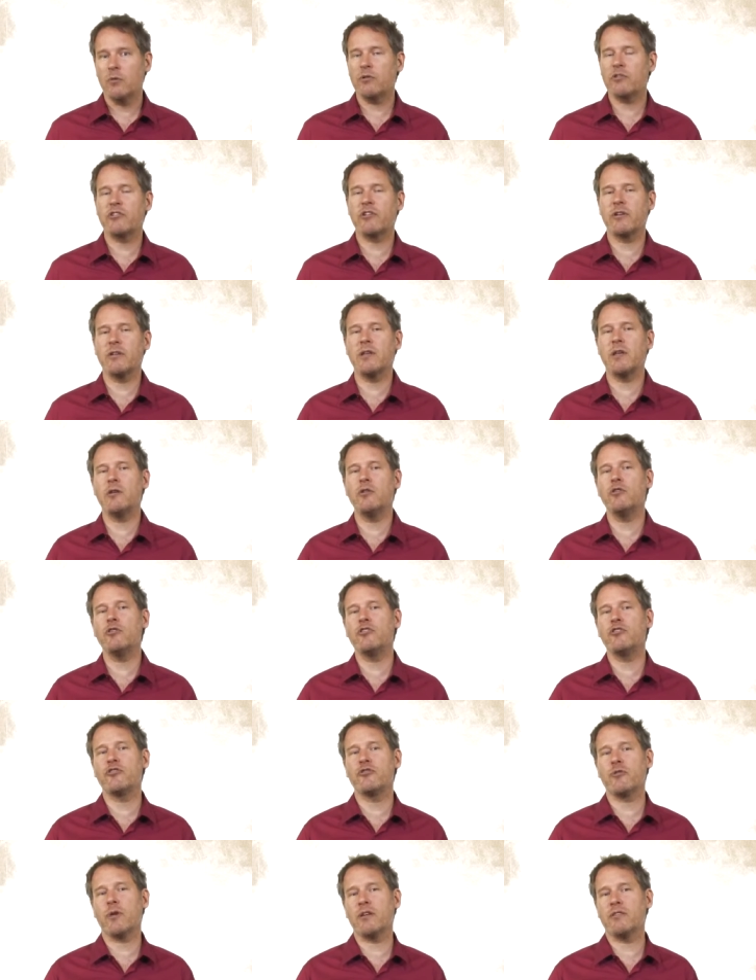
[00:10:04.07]
Which continue
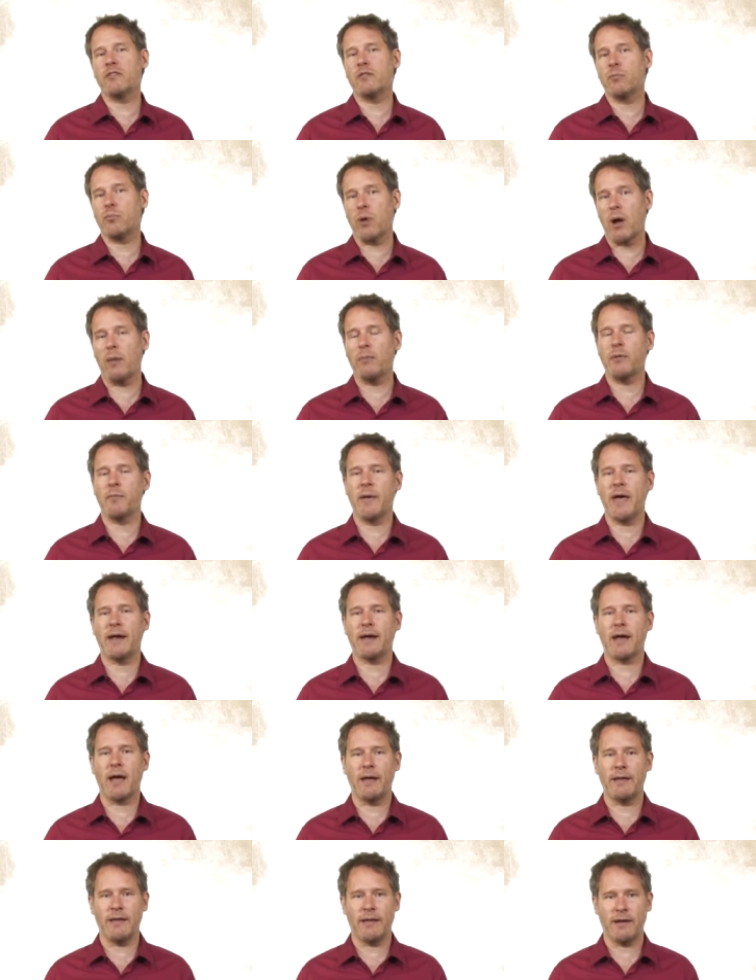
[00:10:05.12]
to stress the
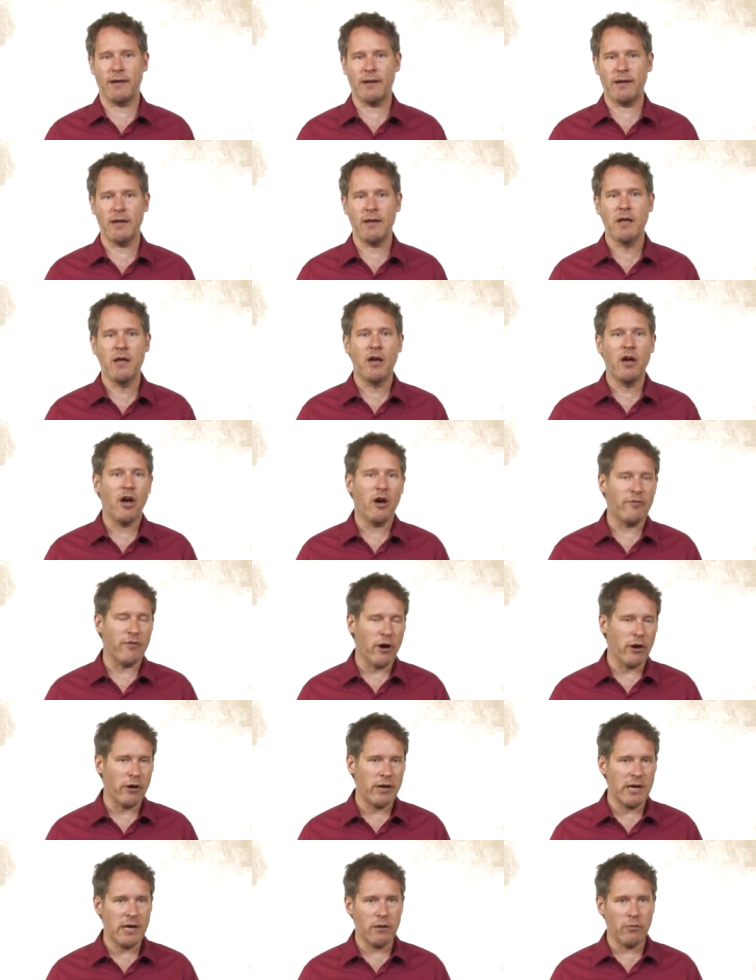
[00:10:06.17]
problematic identity of
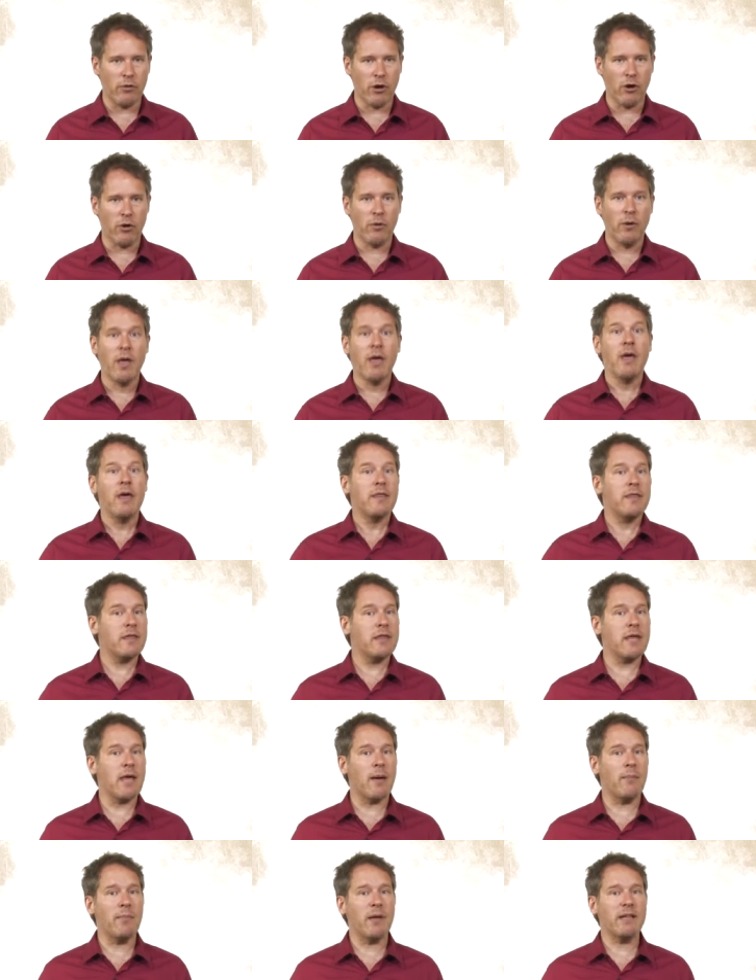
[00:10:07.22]
our hero.
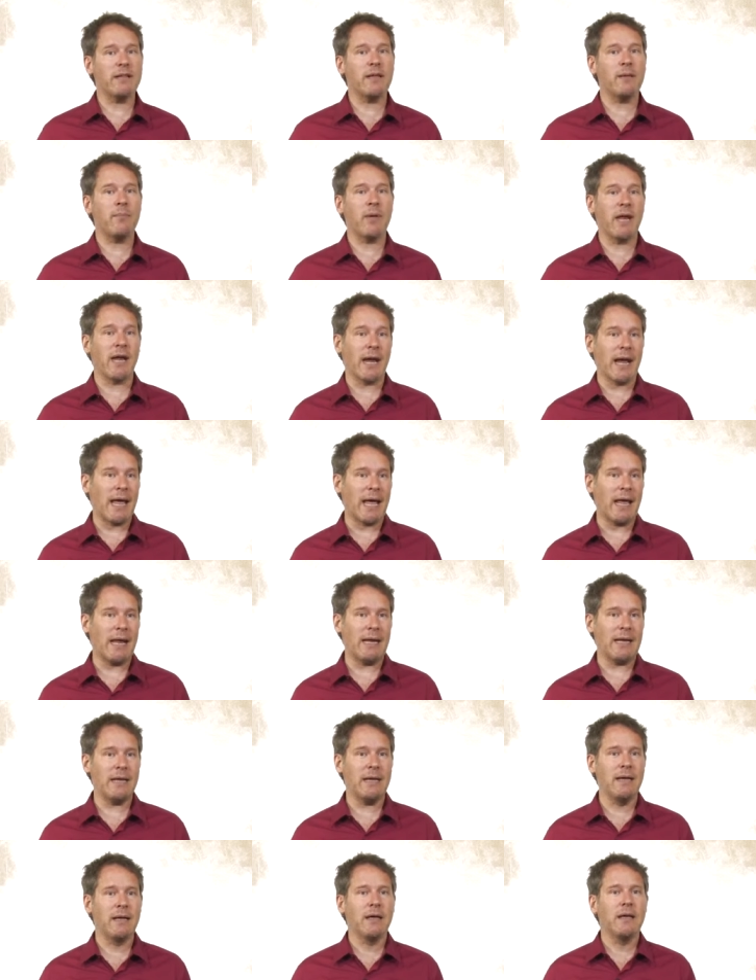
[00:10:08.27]
Cide Amete
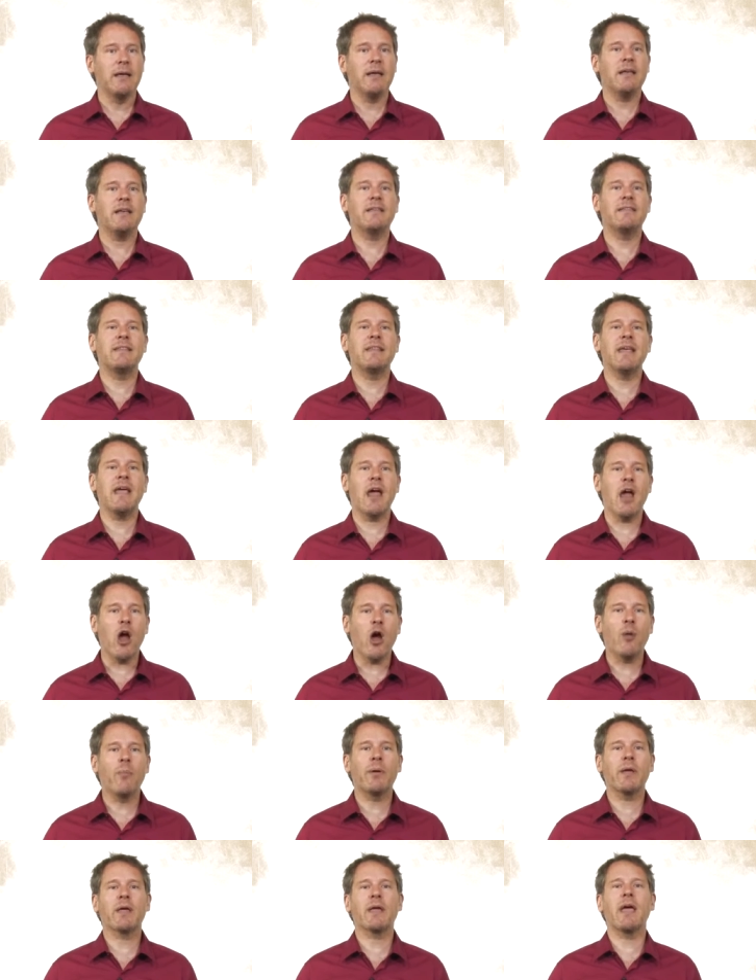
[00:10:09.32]
Benengeli is the
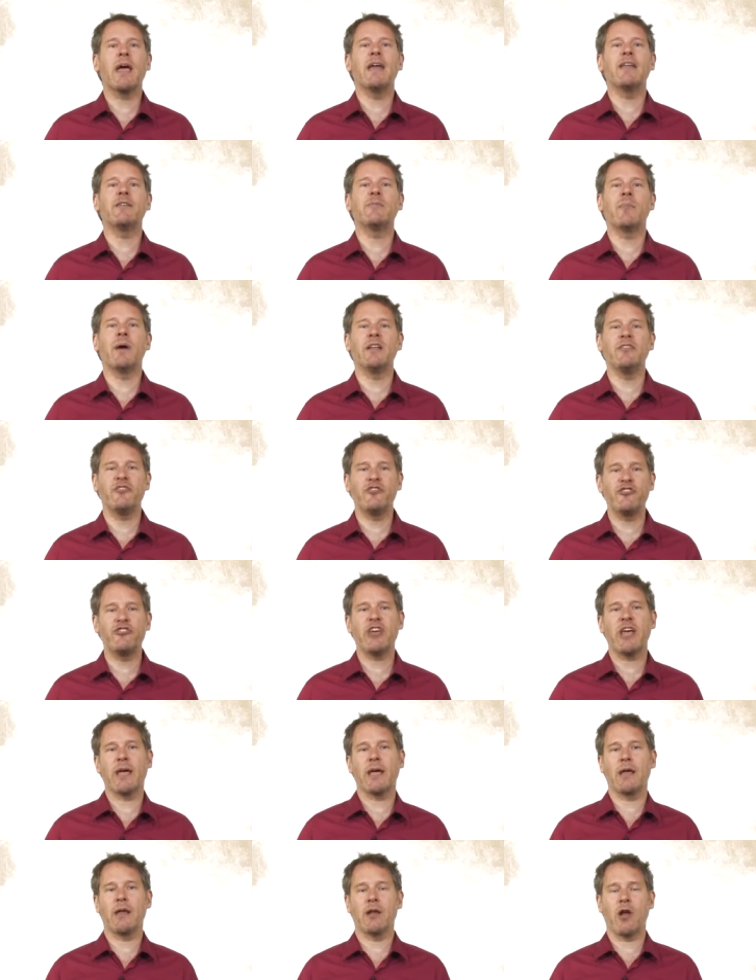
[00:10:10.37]
Arabic and
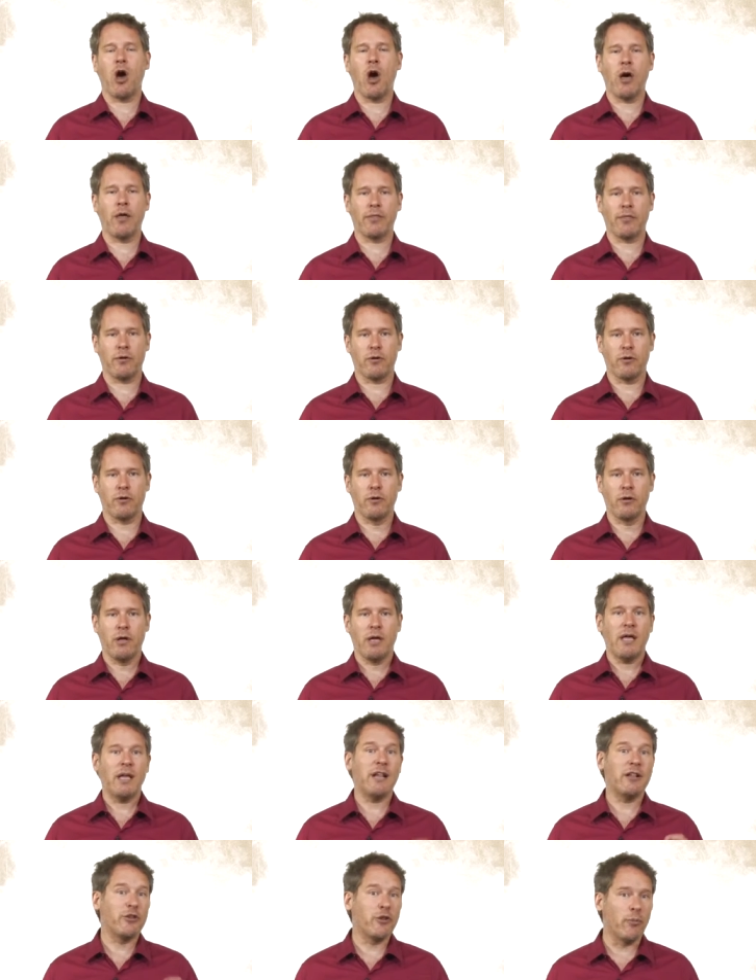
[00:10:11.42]
Manchegan author
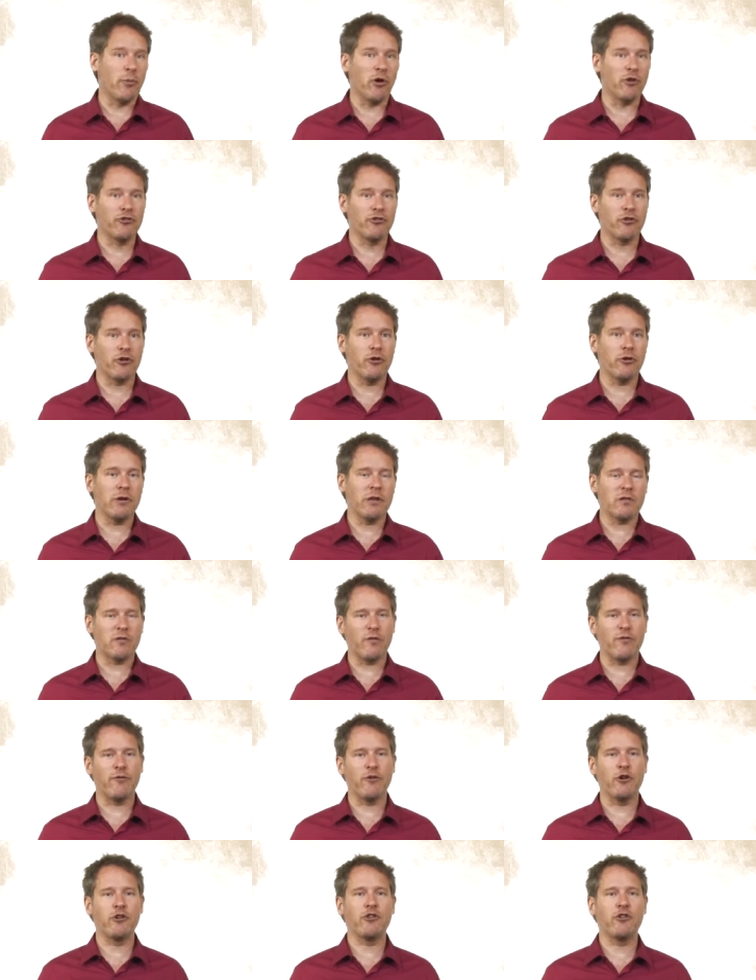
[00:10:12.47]
El Toboso is
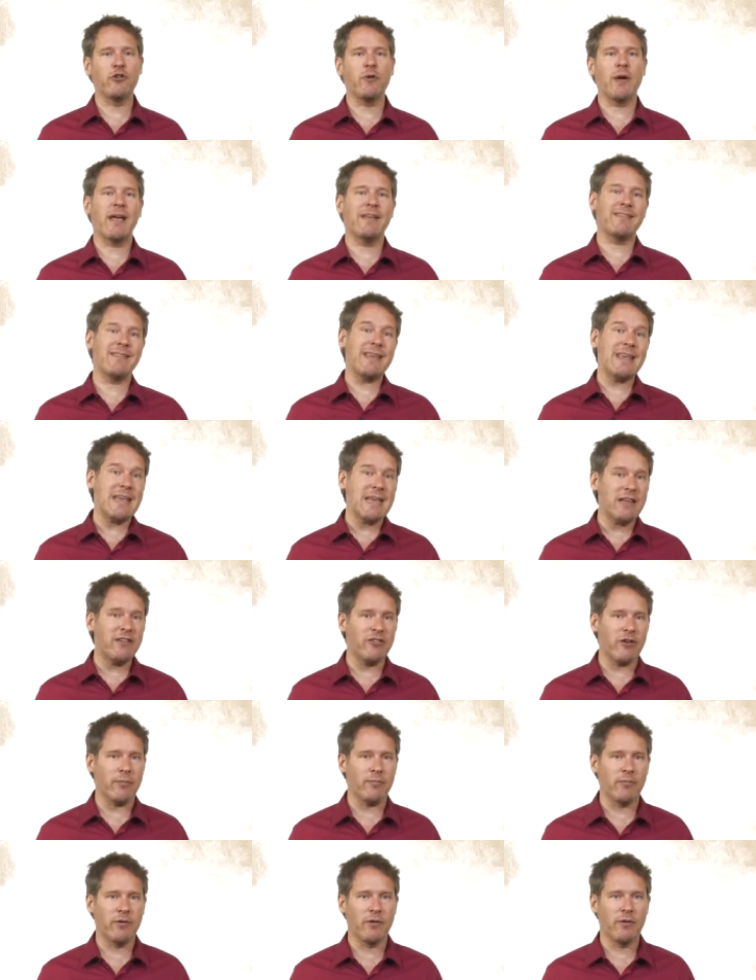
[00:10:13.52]
referred to as
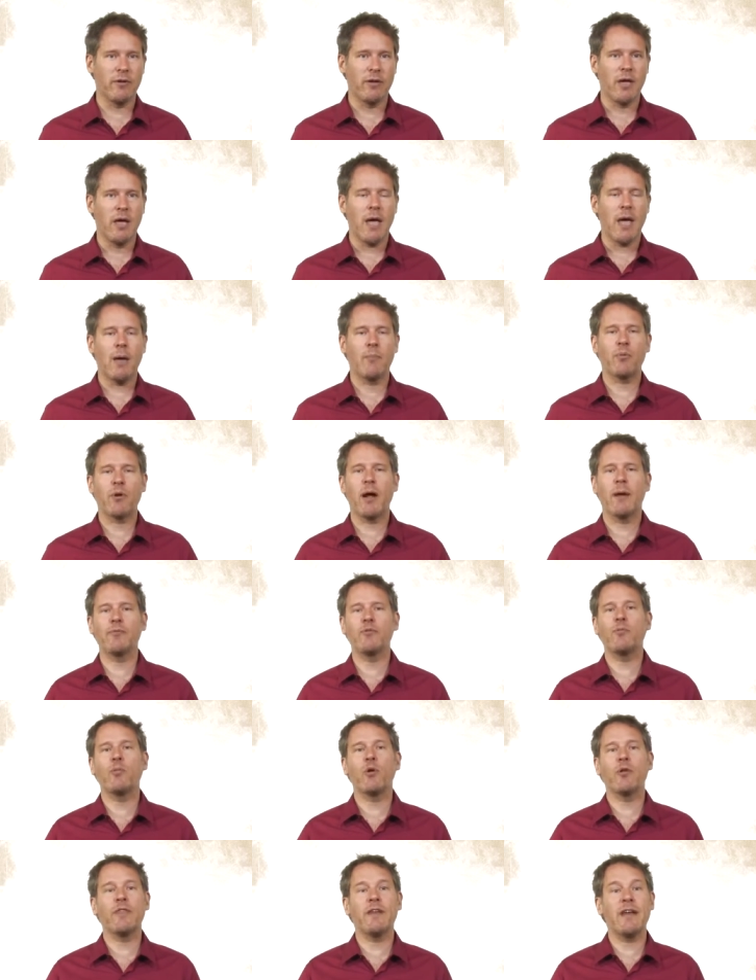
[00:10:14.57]
Egypt. And
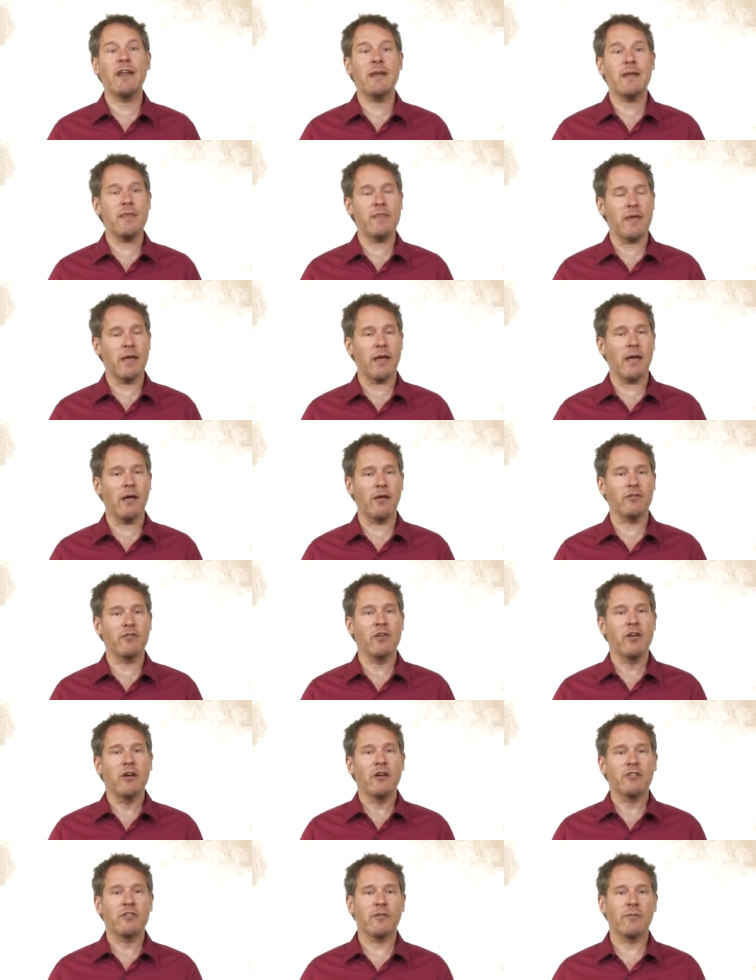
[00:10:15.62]
perhaps more than anything else,
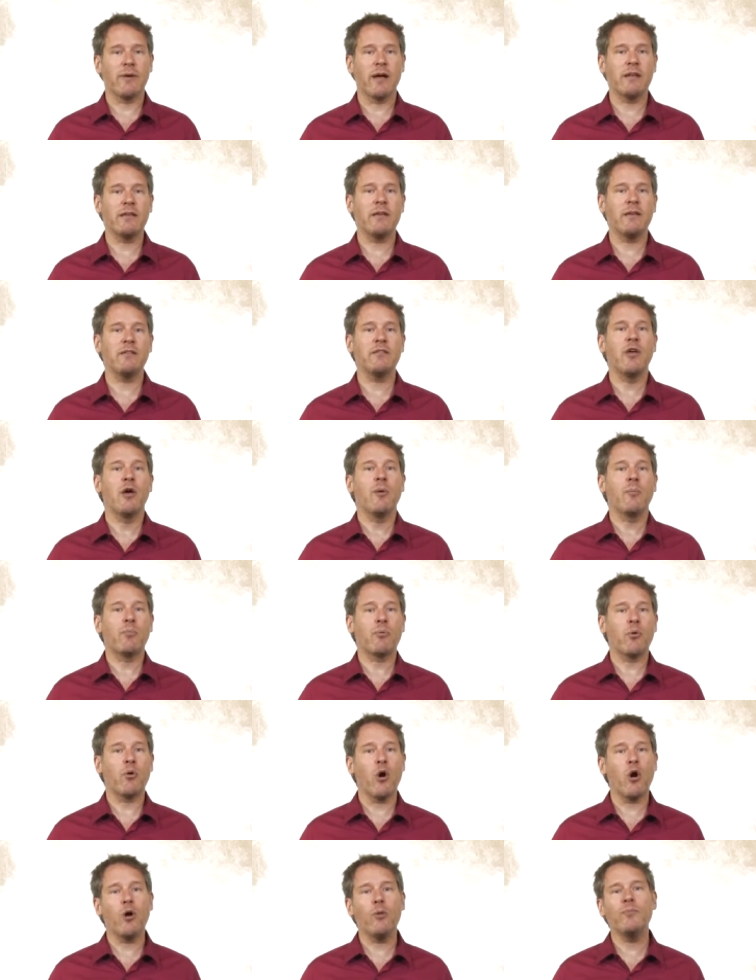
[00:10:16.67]
Cervantes
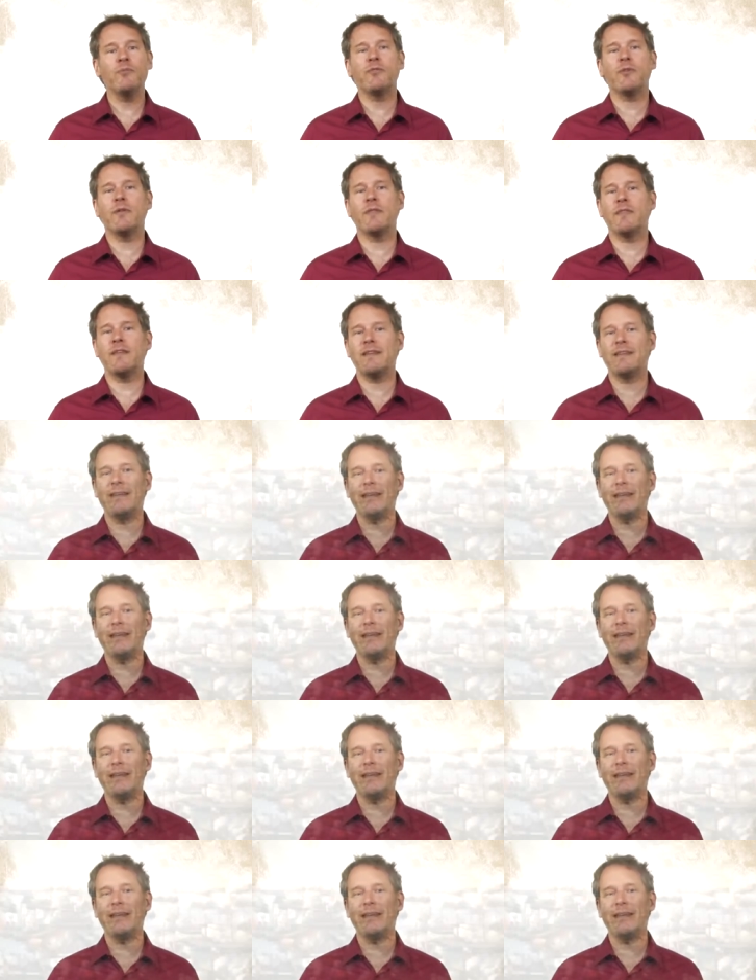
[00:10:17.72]
probes the